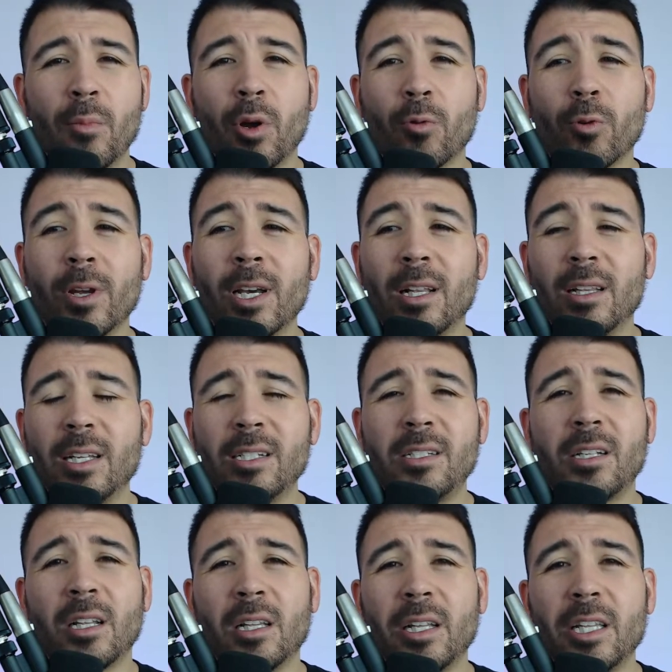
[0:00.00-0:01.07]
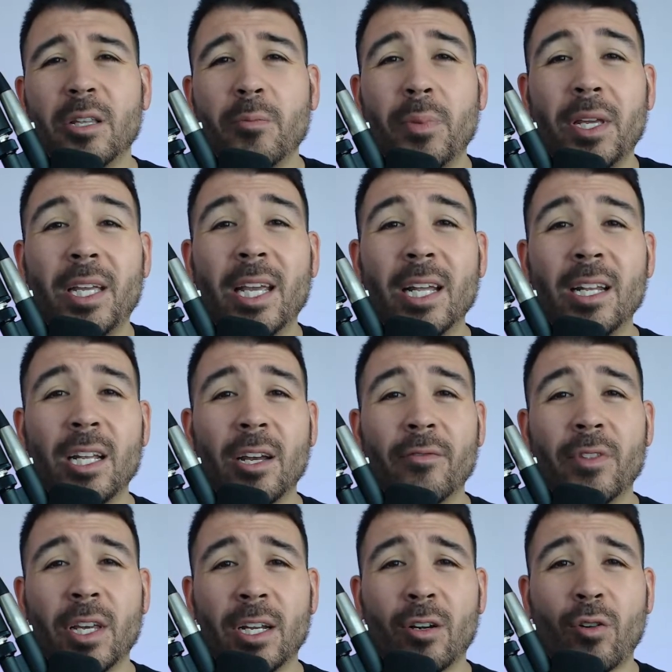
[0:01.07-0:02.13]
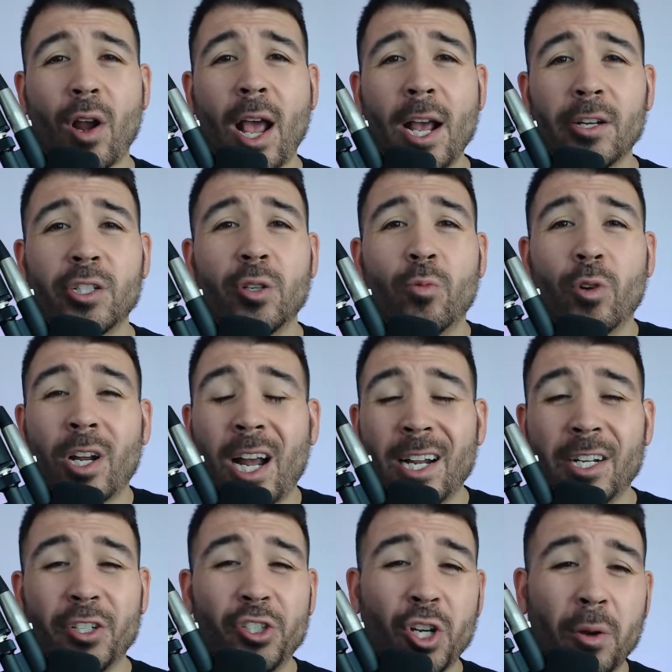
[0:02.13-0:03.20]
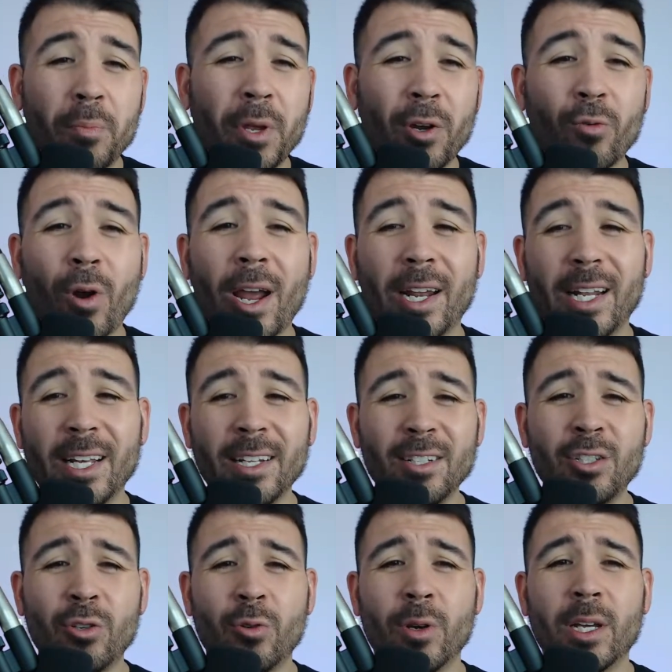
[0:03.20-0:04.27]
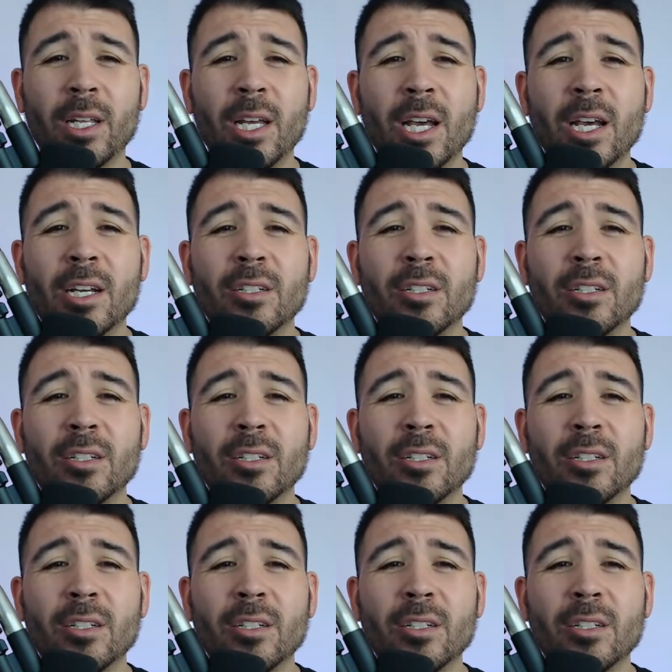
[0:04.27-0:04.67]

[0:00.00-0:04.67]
but realistically, the beginning of the interaction, we're kind of jumping right into it